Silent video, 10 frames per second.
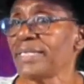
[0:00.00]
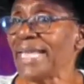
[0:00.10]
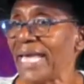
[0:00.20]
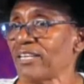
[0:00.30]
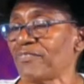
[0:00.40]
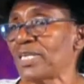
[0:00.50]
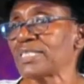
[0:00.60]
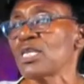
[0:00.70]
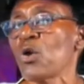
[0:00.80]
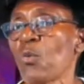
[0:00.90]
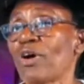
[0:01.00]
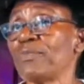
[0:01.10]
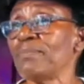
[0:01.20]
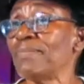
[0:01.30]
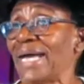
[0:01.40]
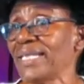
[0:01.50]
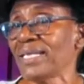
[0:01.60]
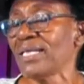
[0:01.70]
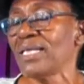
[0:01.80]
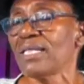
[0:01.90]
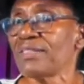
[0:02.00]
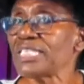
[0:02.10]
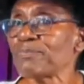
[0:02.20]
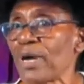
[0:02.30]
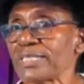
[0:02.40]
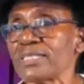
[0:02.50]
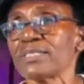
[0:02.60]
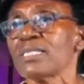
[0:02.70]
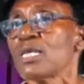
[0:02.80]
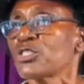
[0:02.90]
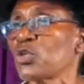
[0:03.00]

9 of us who have been manning these persons,